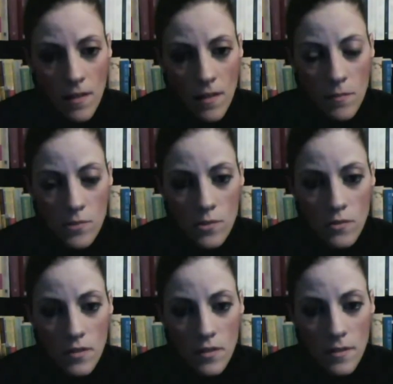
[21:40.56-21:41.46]

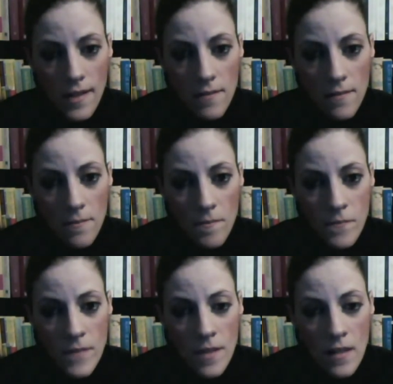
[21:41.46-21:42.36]
absolutely right.
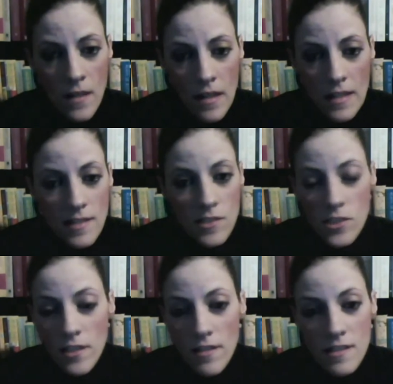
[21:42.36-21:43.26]

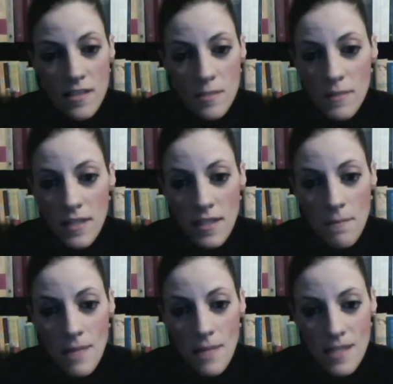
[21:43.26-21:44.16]
Dincer, this has been an
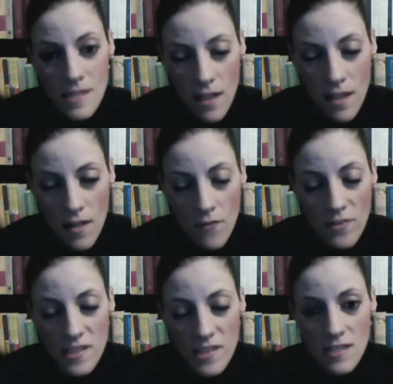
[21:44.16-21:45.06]
amazing,
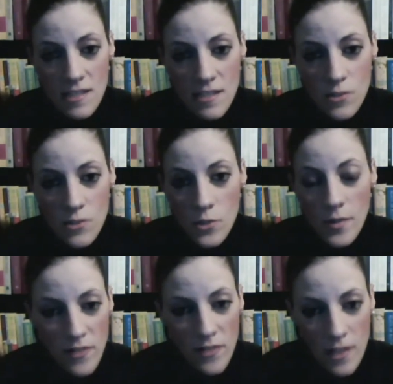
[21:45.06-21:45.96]
fantastic,
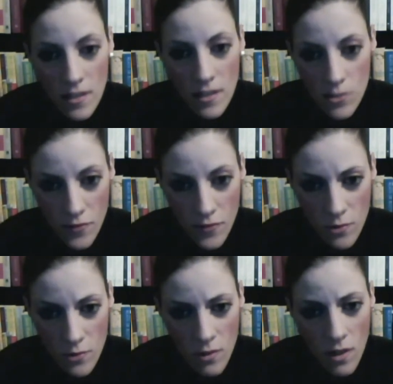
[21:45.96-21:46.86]
terrific
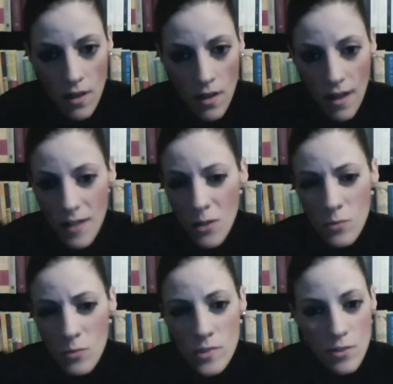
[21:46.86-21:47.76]
interview. I
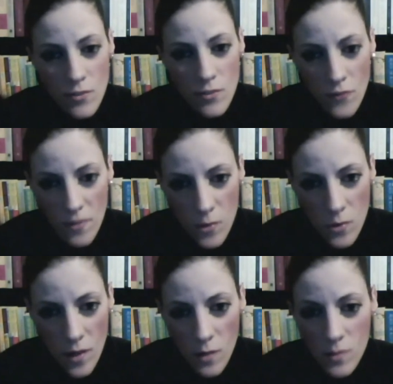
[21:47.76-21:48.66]
always learn from you.
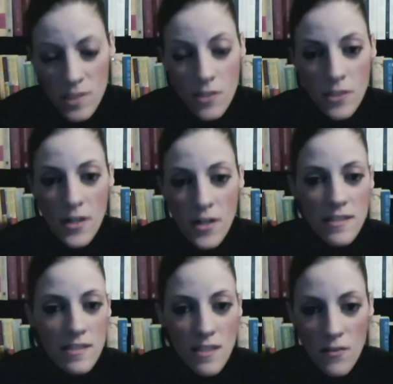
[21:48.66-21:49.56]
I always hear great
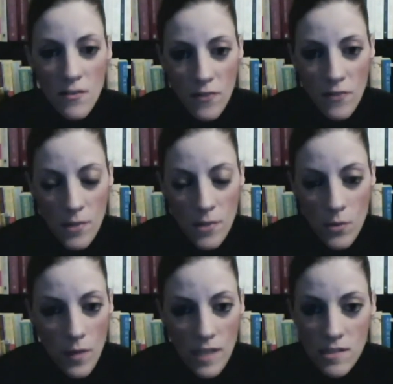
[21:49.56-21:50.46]
stuff from you,
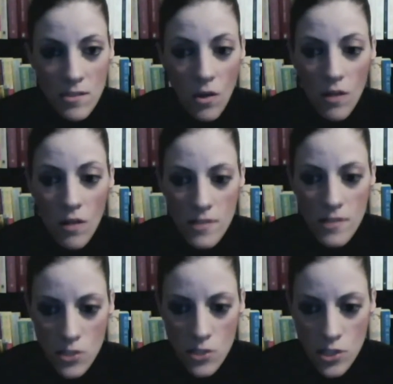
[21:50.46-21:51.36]
as all the
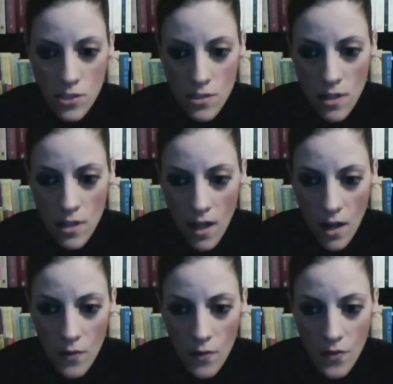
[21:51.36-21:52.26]
teachers
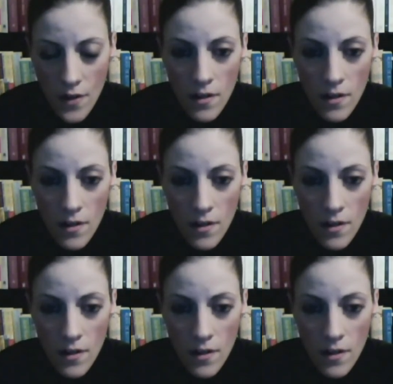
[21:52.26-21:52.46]
out there